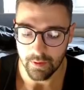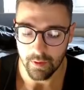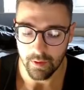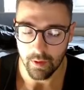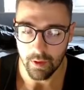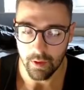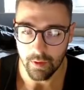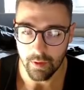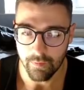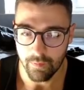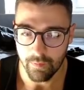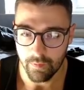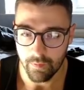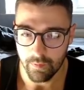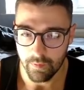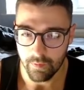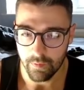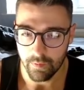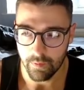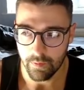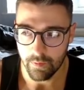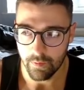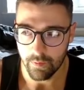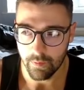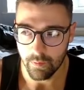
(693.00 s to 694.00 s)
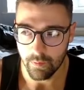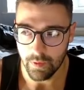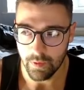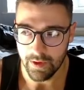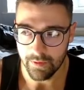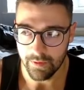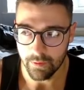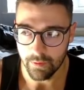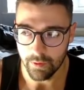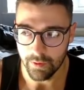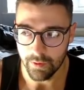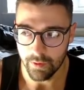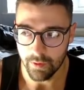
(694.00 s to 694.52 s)
of whether
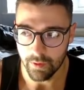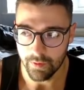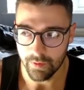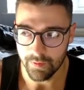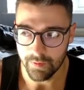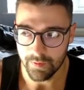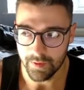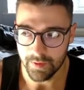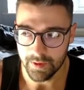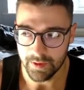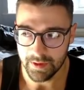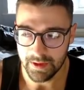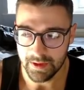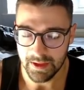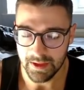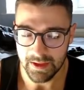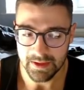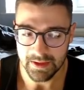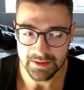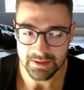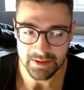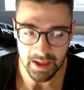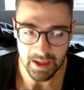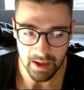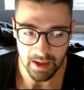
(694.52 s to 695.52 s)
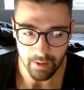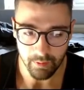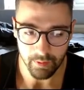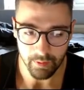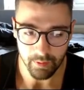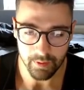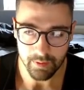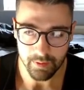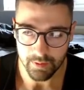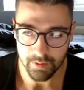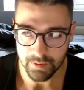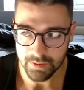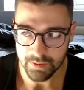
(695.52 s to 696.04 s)
or not the key is down.
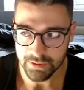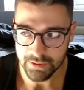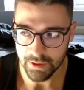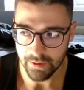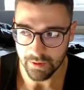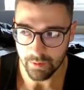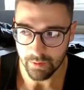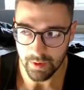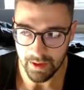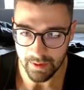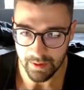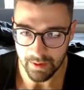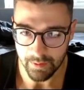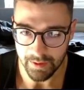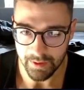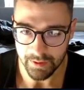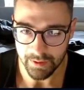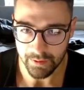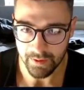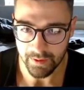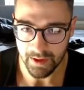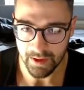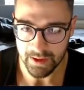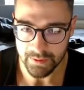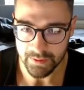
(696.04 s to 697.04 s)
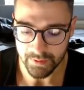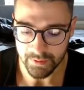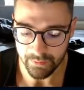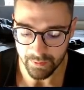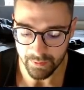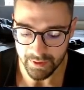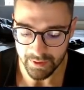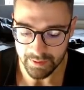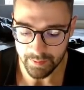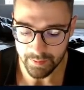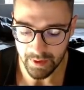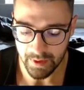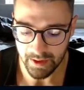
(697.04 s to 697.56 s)
So the way that we do that is we
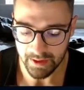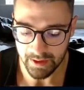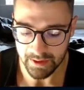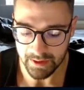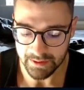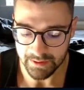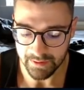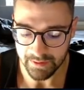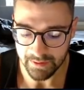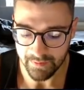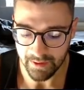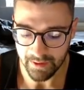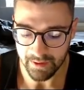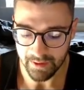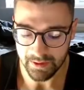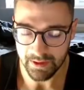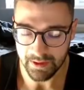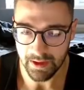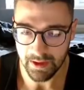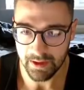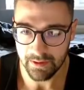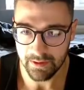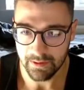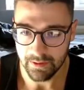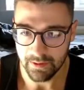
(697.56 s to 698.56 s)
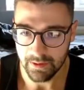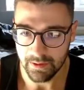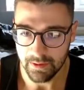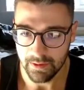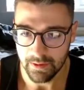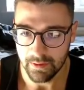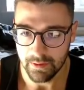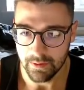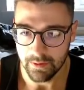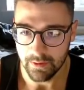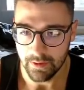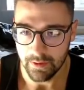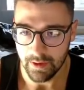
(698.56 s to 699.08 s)
reach back into the event again,
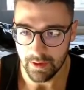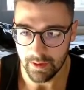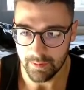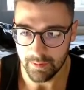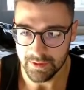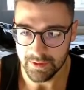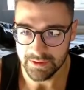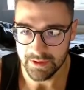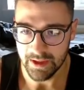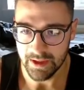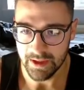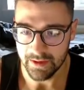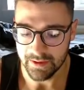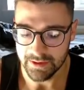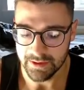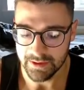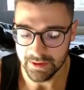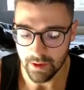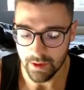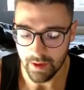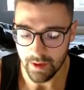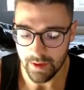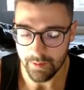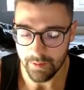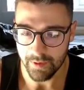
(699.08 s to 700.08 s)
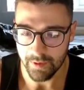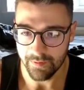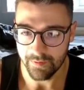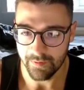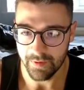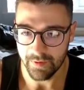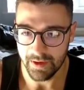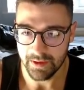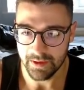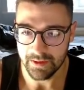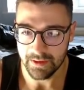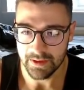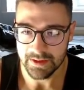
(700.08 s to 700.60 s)
and we just get the type of
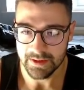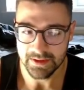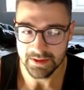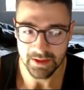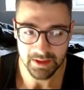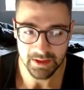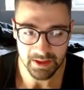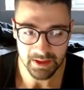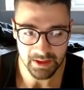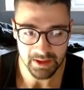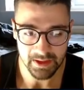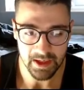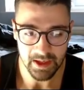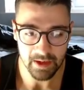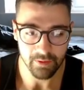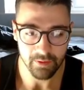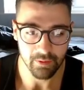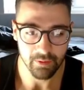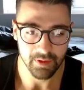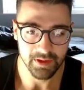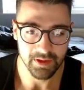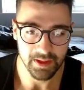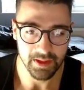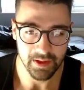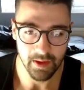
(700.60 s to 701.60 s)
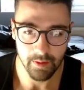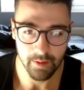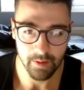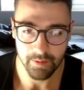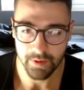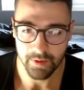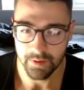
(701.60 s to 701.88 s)
event. Is it key down or a key up?